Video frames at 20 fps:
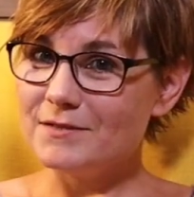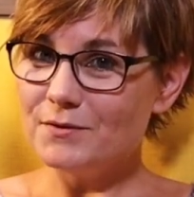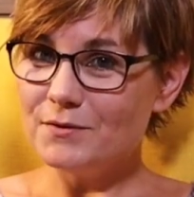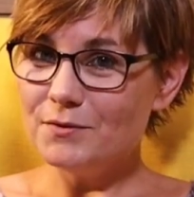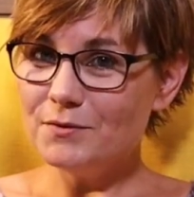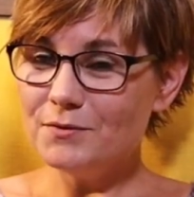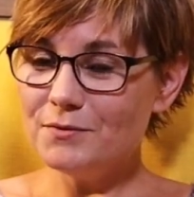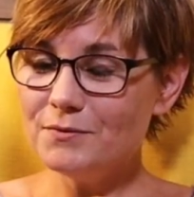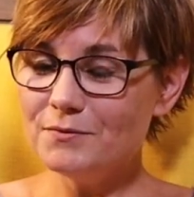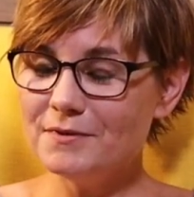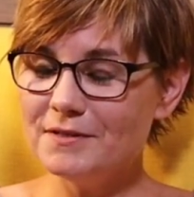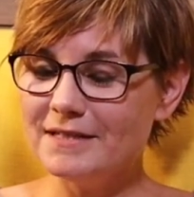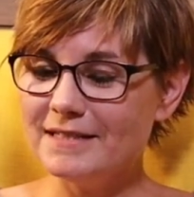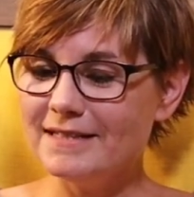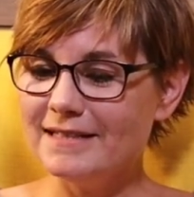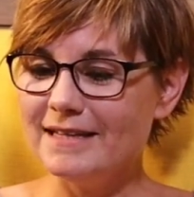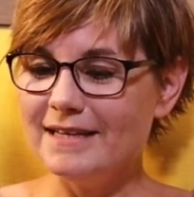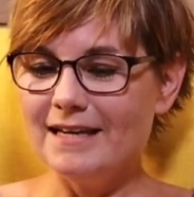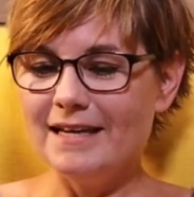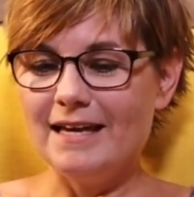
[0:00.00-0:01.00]
do.
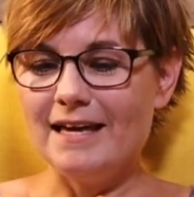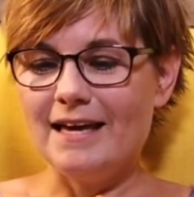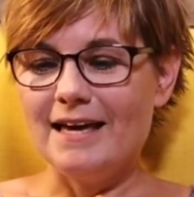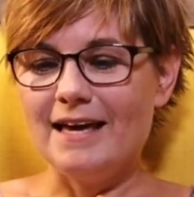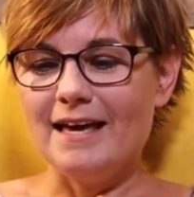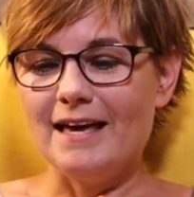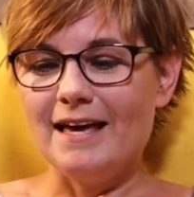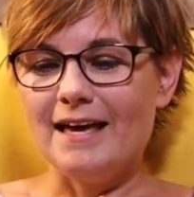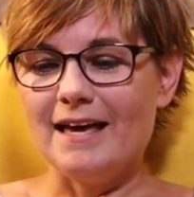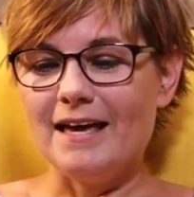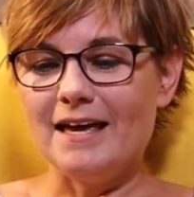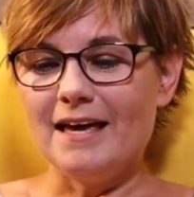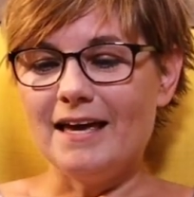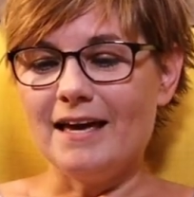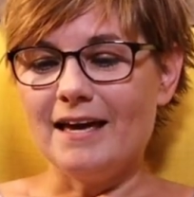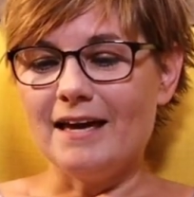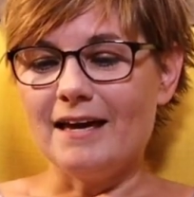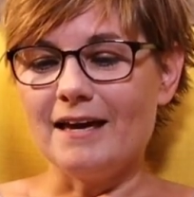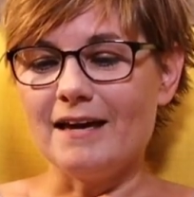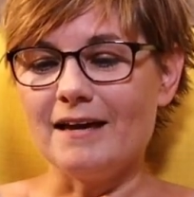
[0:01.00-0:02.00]

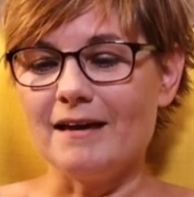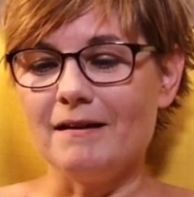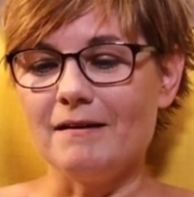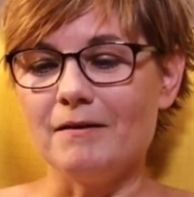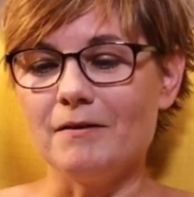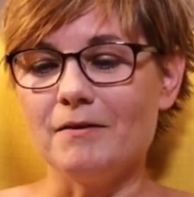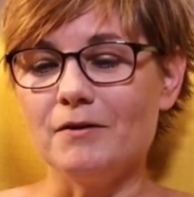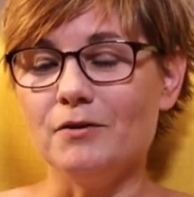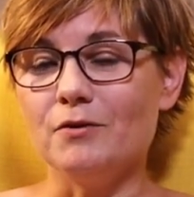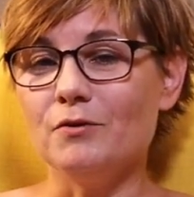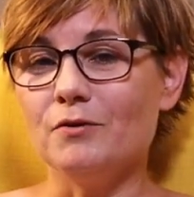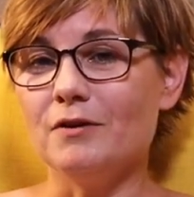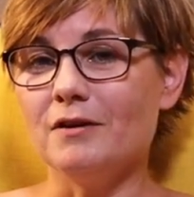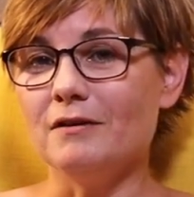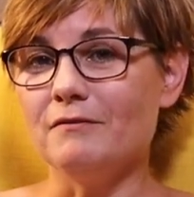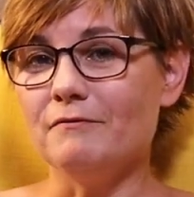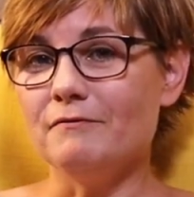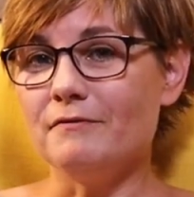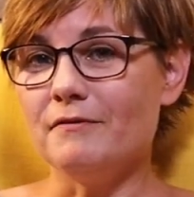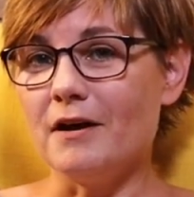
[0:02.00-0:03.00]
You
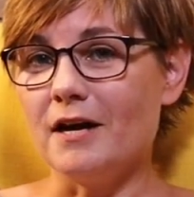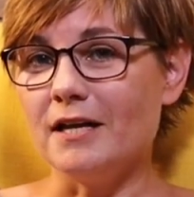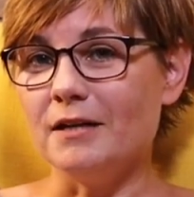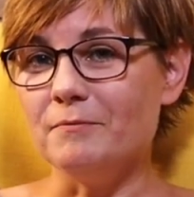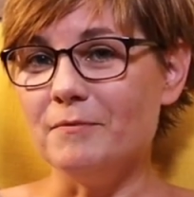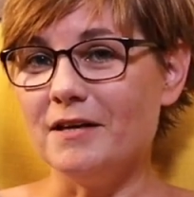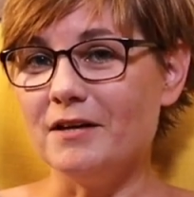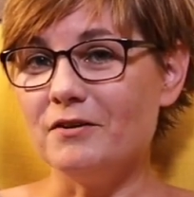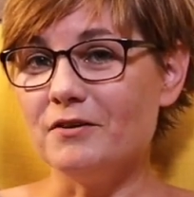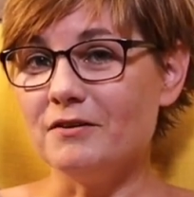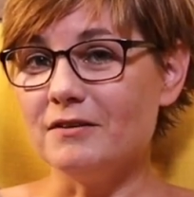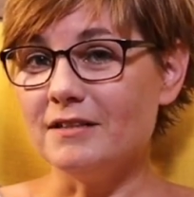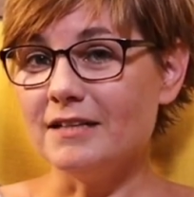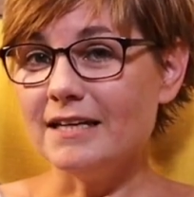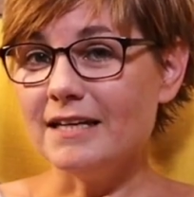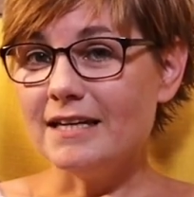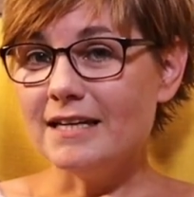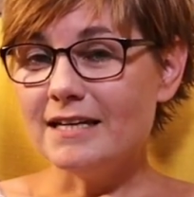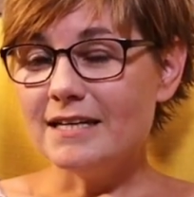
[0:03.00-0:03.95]
can find me on